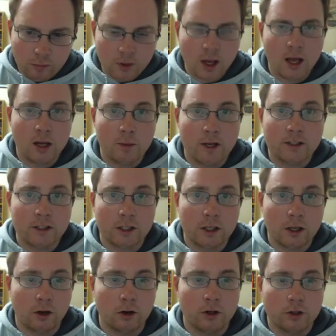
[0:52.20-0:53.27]
And you basically
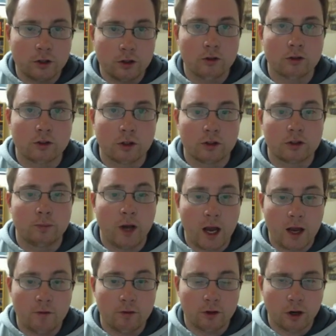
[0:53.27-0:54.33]
are going to use those to pay
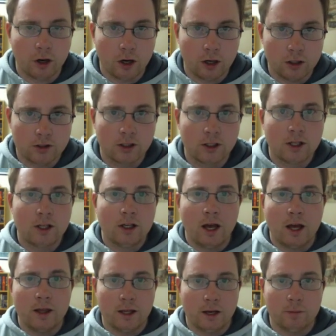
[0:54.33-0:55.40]
for cards,
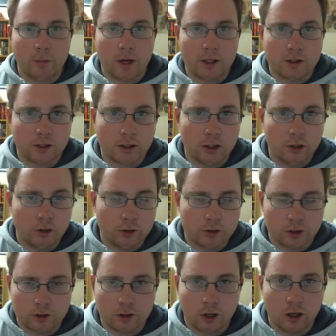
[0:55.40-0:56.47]
and then basically use
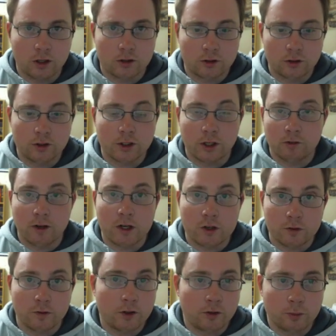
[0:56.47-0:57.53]
those cards to generate your
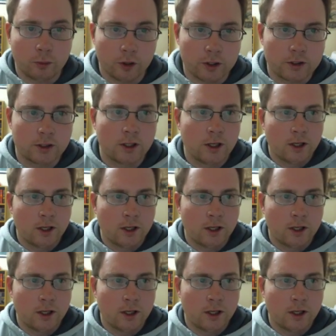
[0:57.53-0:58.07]
victory points.